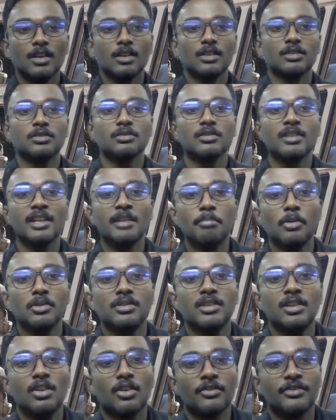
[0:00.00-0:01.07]
So the
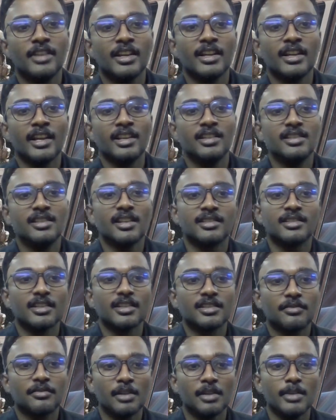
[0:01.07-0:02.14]
importance of the energy
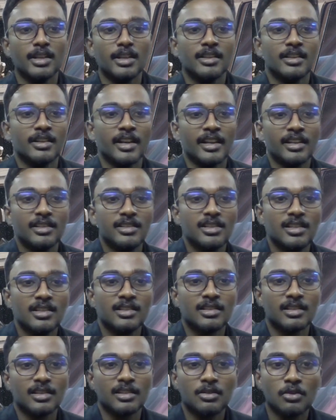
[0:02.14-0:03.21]
access will be the energy
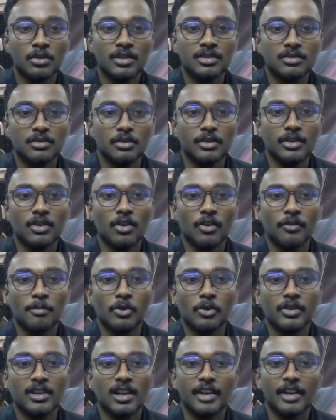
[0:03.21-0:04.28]
is a cornerstone of
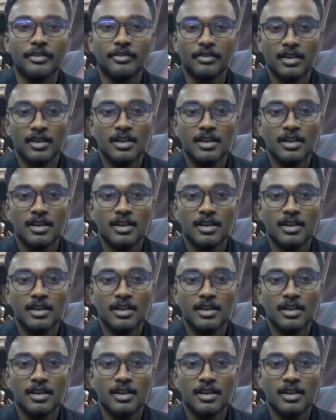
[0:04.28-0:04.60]
modern life.